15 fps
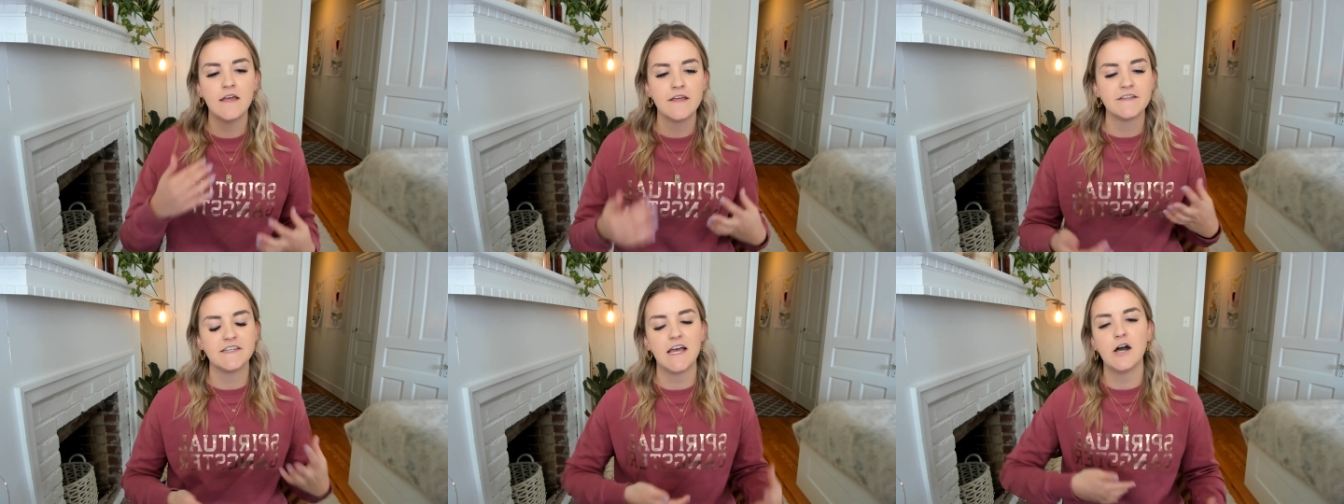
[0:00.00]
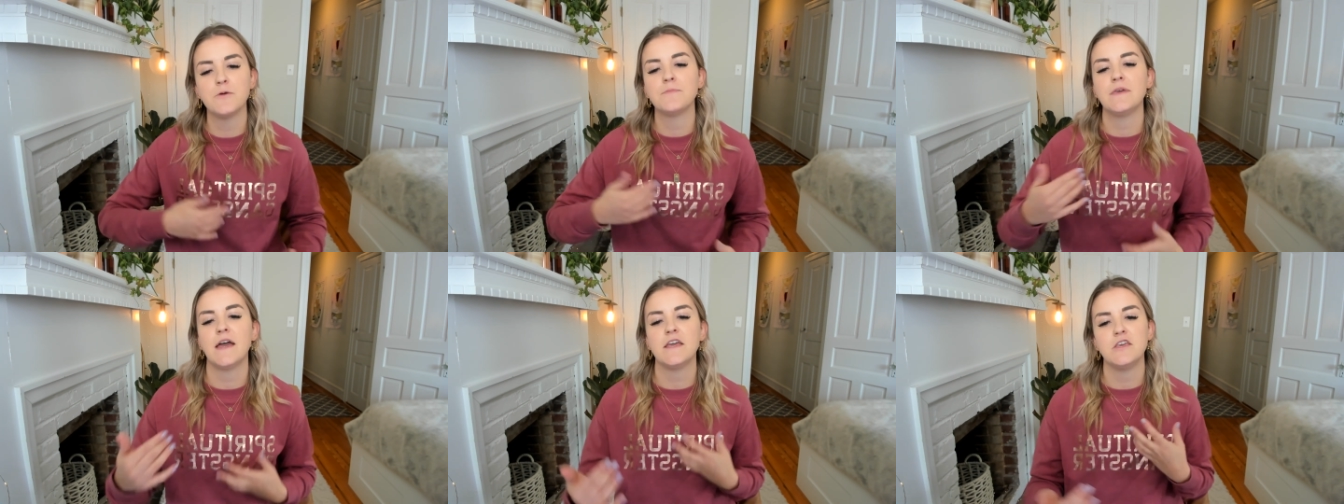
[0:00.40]
to
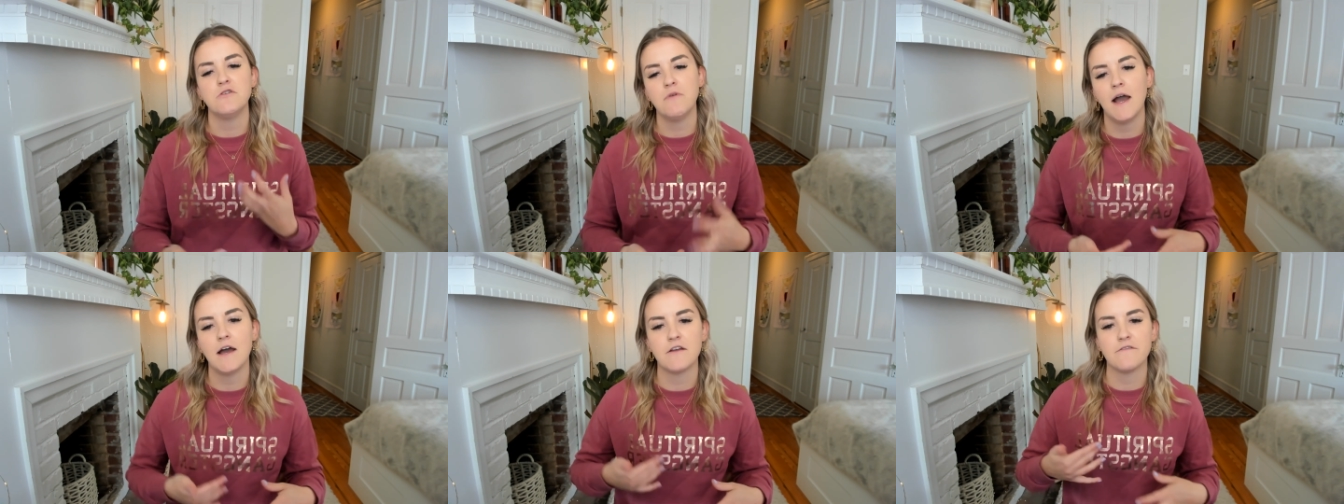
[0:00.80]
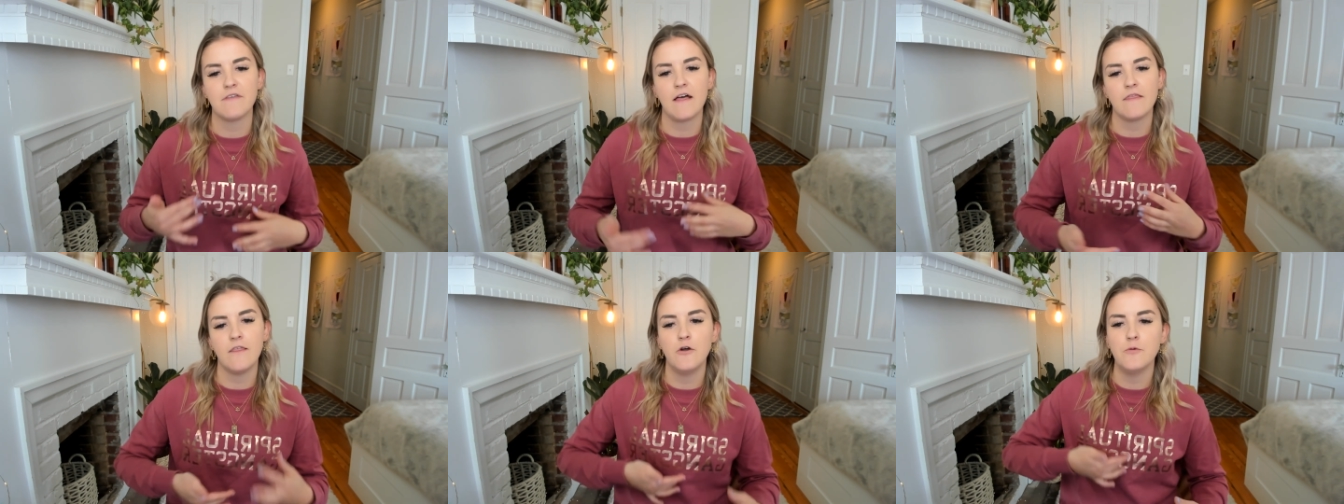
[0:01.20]
help get you out of
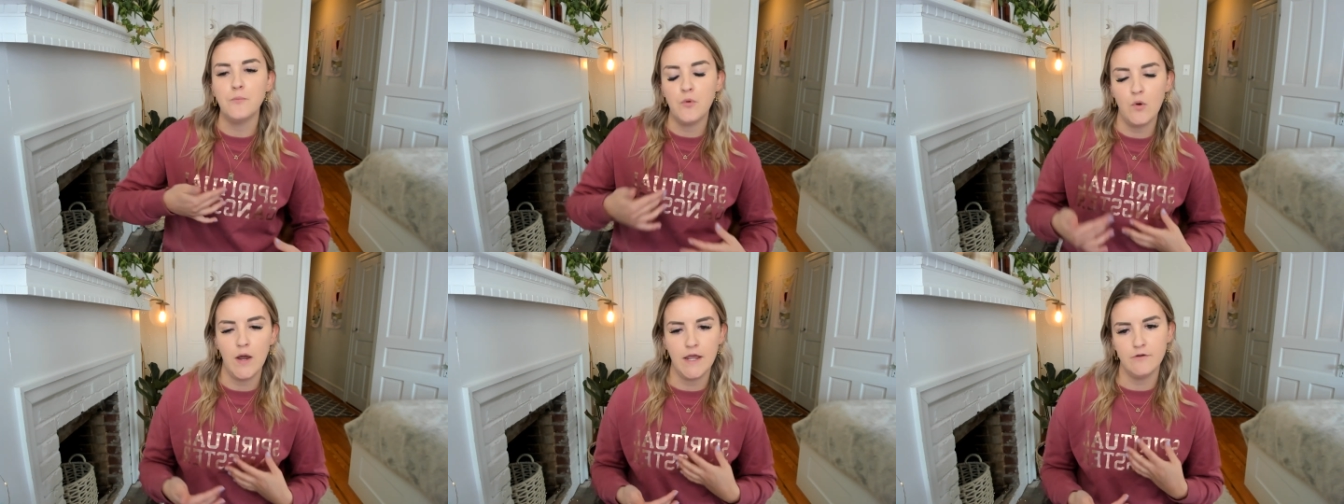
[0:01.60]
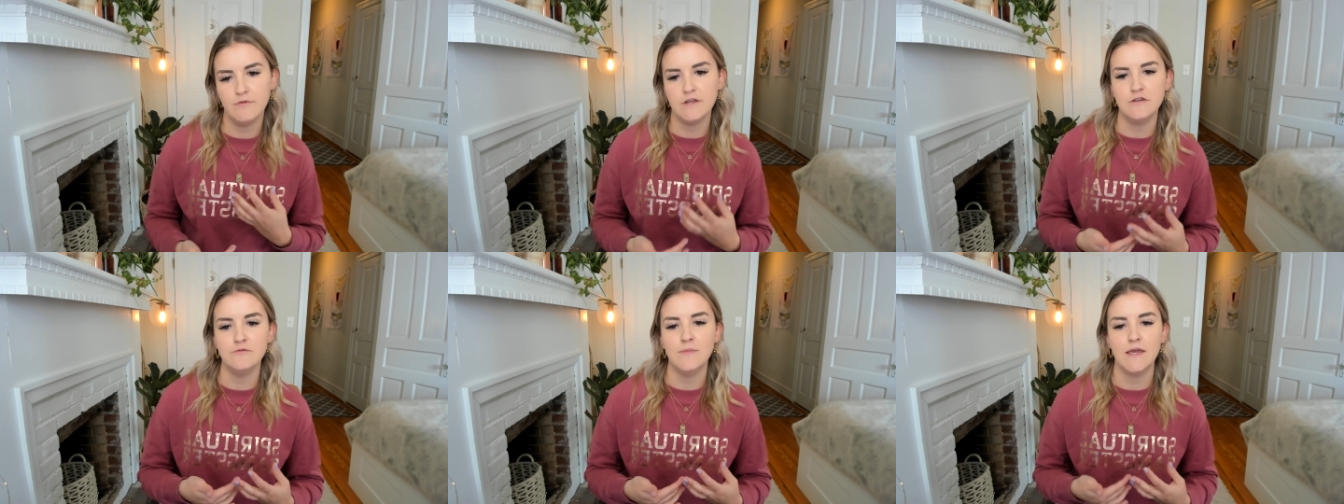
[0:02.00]
that low point
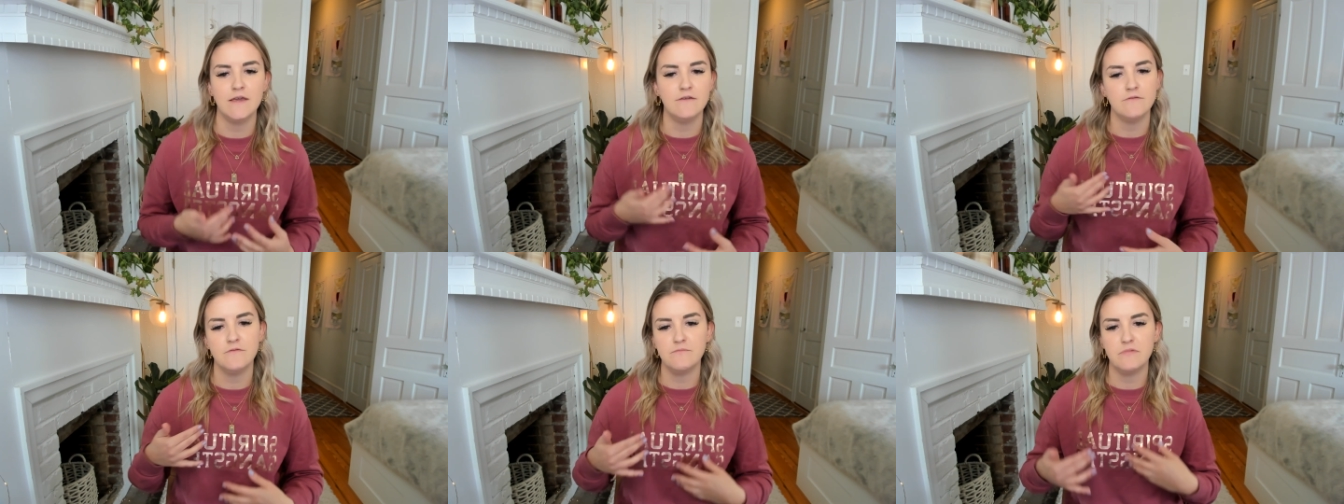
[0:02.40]
when you may